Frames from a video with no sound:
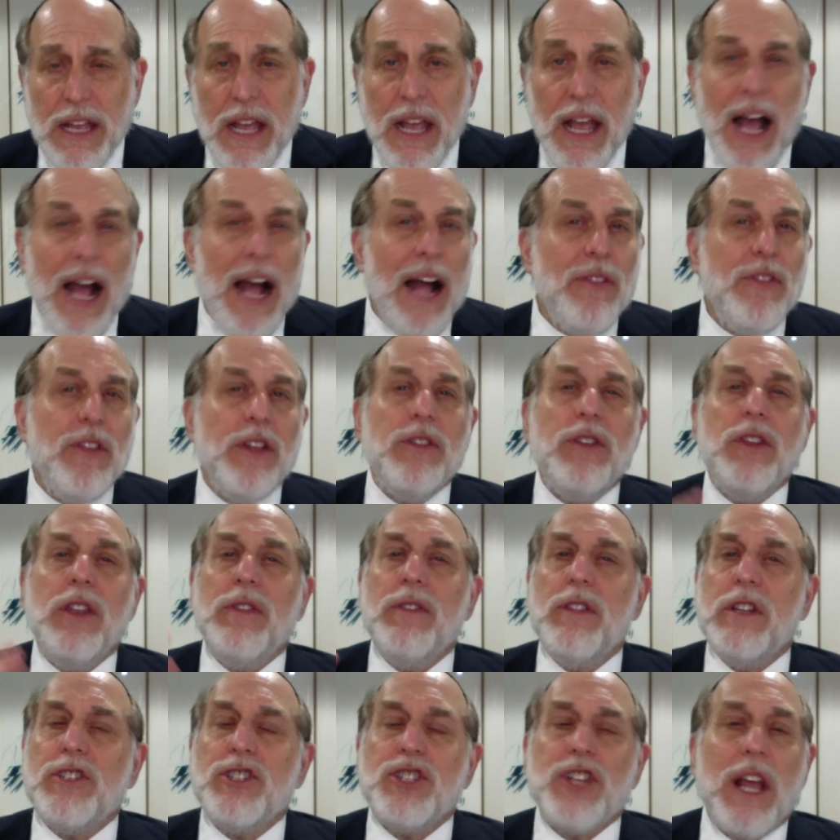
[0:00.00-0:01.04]
and then
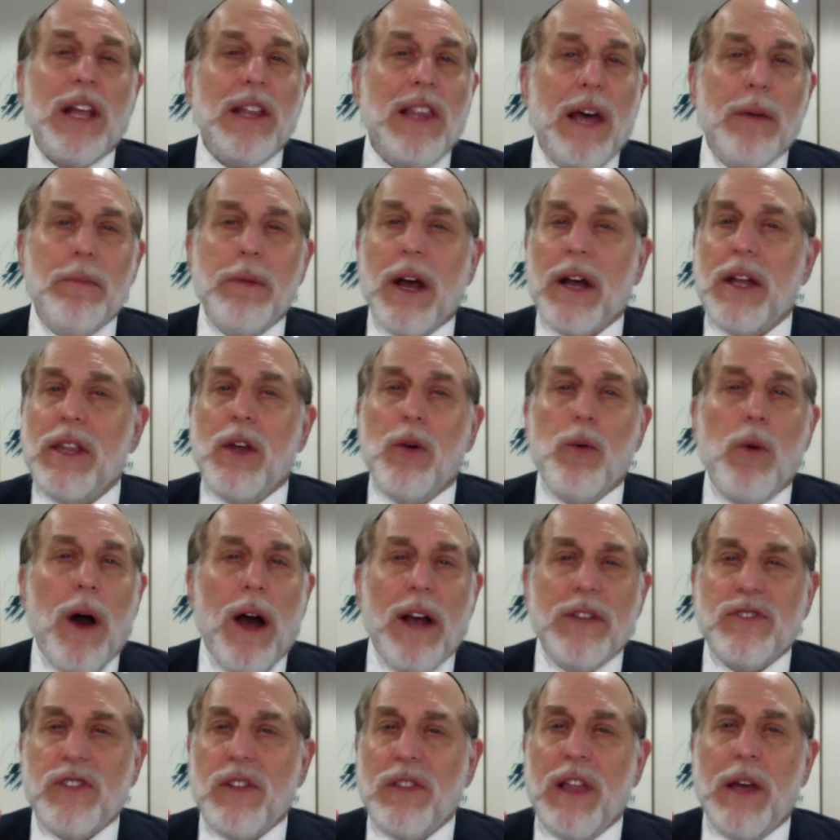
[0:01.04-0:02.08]
the Shei Lemech and the
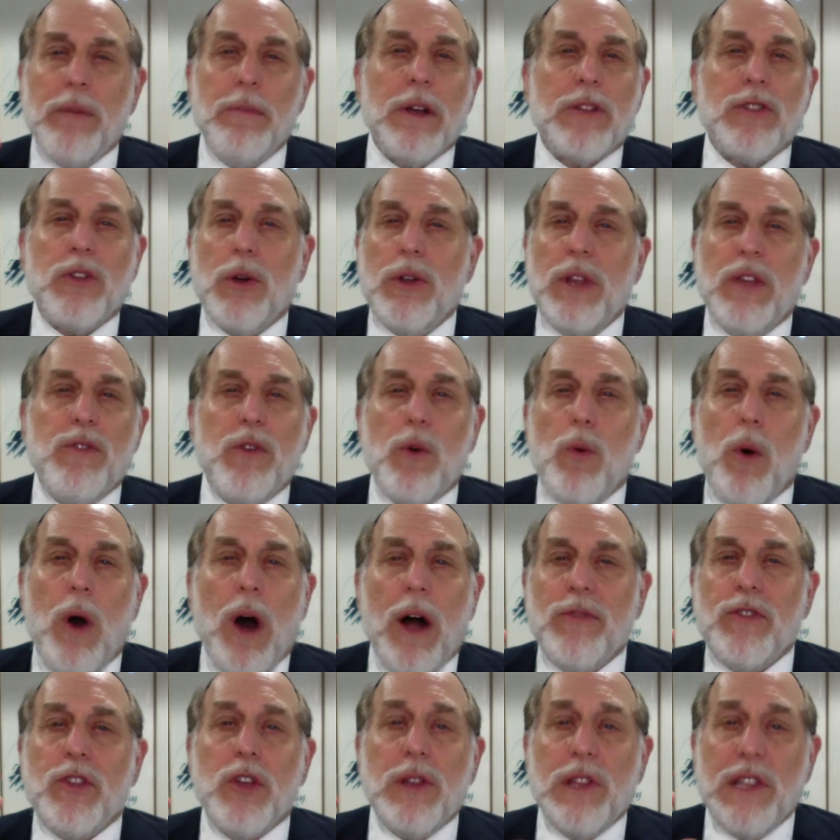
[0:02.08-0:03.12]
wives of Lemech don't even
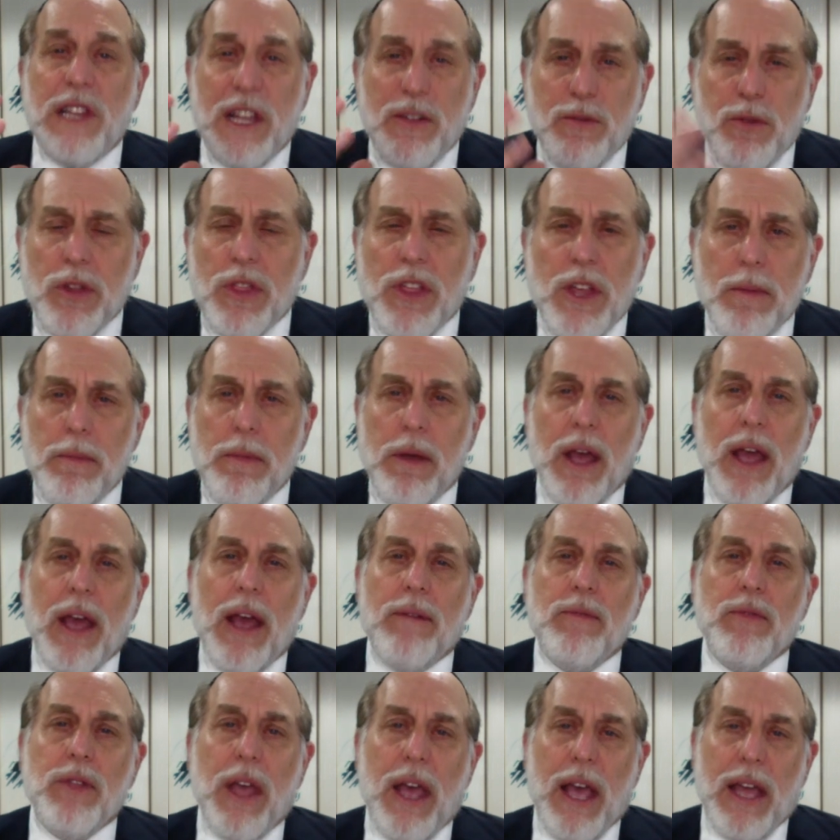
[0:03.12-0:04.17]
want to live with him
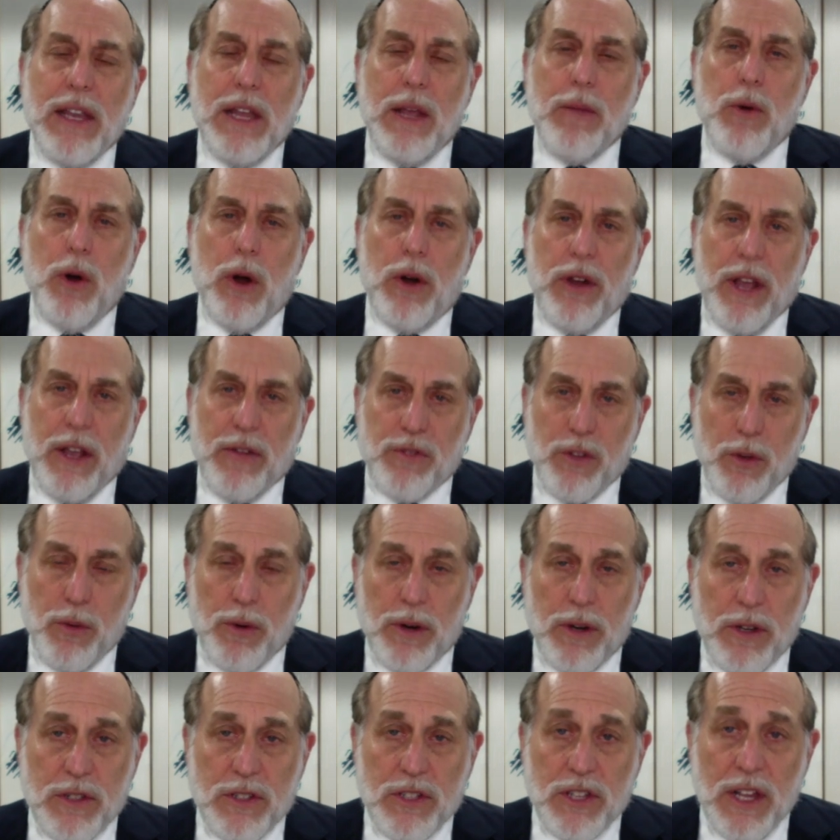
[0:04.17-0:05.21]
anymore
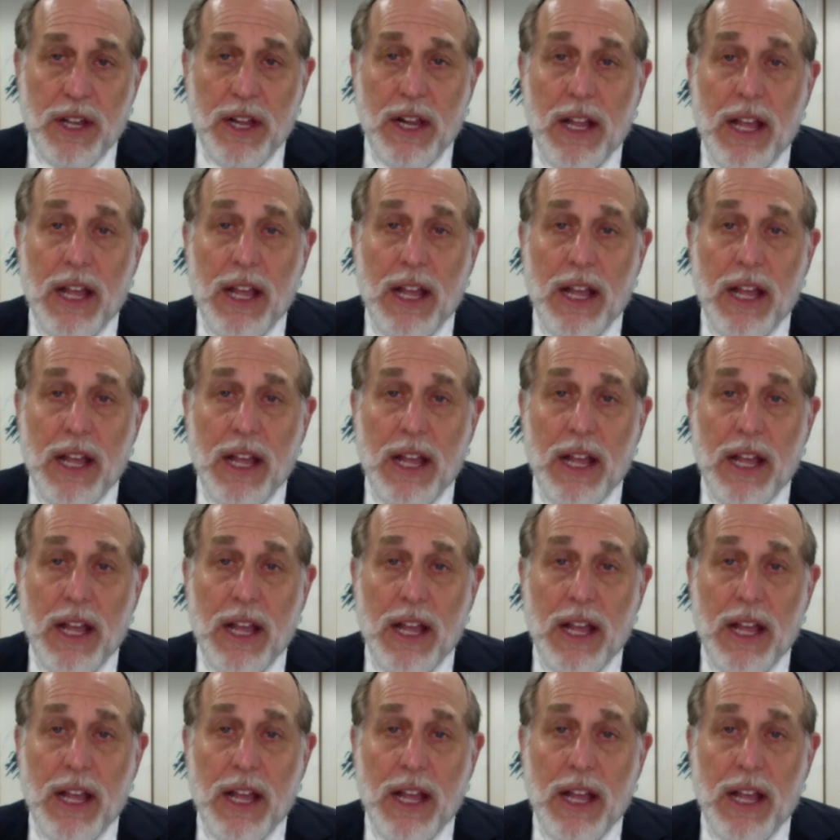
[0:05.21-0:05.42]
afterwards.